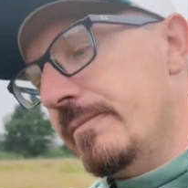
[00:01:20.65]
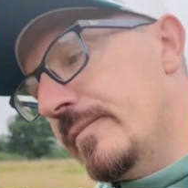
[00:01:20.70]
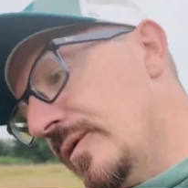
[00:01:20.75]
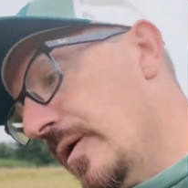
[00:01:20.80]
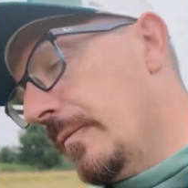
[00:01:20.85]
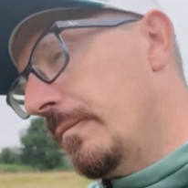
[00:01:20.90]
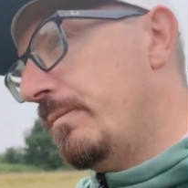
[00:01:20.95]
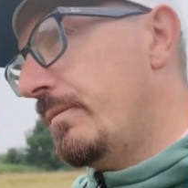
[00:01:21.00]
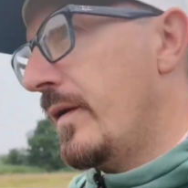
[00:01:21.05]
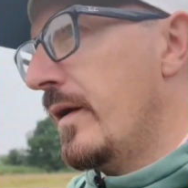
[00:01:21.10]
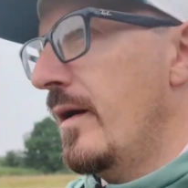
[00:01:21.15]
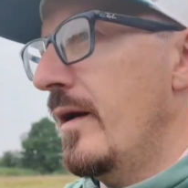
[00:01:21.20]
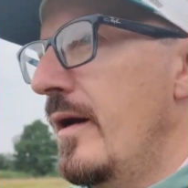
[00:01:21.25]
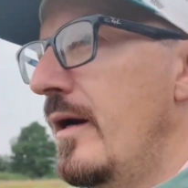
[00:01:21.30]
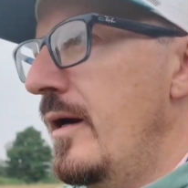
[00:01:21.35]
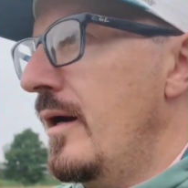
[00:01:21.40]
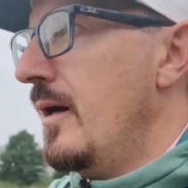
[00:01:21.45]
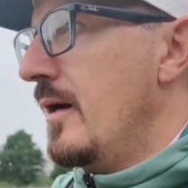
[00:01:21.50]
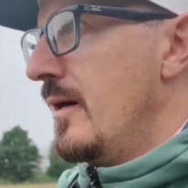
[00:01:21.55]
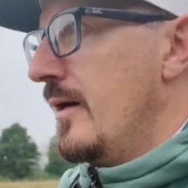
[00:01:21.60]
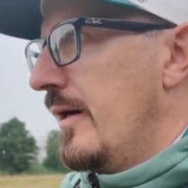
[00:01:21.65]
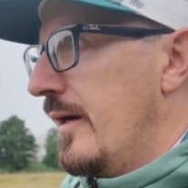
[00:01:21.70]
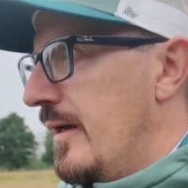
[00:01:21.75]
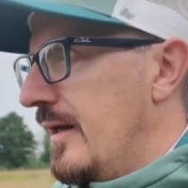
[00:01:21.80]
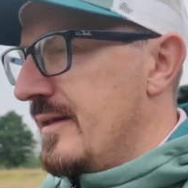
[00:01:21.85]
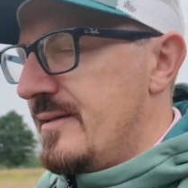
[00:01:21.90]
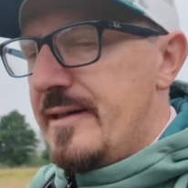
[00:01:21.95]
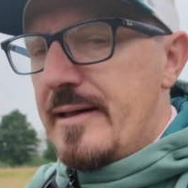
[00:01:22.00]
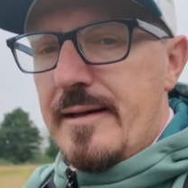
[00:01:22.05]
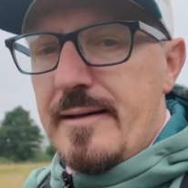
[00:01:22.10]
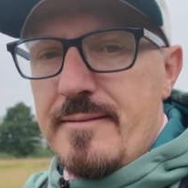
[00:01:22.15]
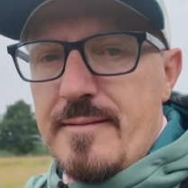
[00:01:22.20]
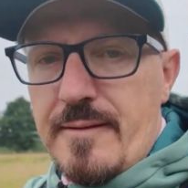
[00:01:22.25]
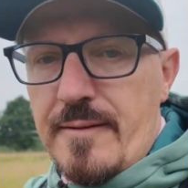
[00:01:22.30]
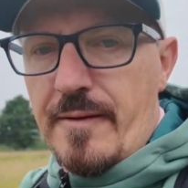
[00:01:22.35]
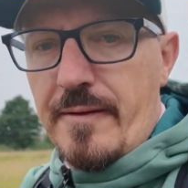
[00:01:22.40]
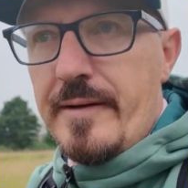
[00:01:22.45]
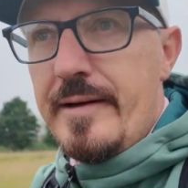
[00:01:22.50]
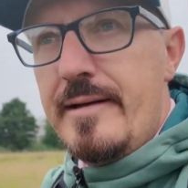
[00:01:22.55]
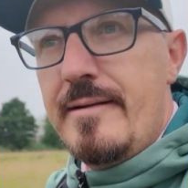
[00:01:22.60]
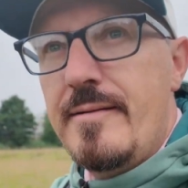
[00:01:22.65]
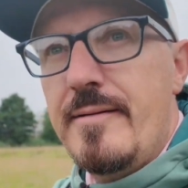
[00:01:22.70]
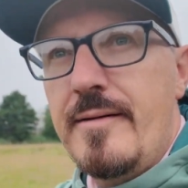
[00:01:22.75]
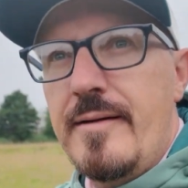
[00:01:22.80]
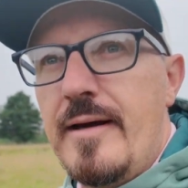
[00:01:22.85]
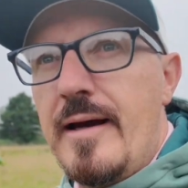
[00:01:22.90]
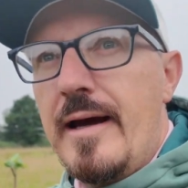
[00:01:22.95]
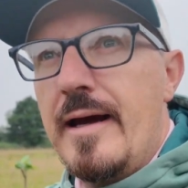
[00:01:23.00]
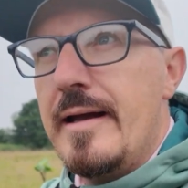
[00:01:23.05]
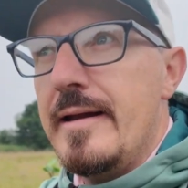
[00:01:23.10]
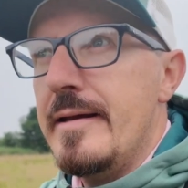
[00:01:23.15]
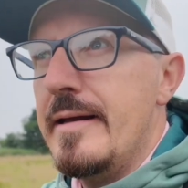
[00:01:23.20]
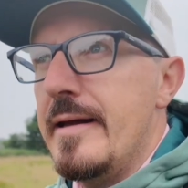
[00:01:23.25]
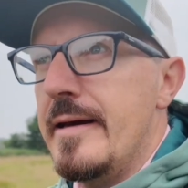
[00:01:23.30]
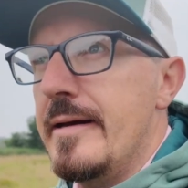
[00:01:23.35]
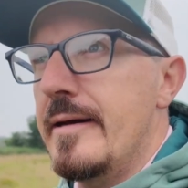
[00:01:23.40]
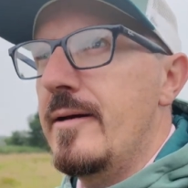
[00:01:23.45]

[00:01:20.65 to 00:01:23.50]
So let's get into the hide and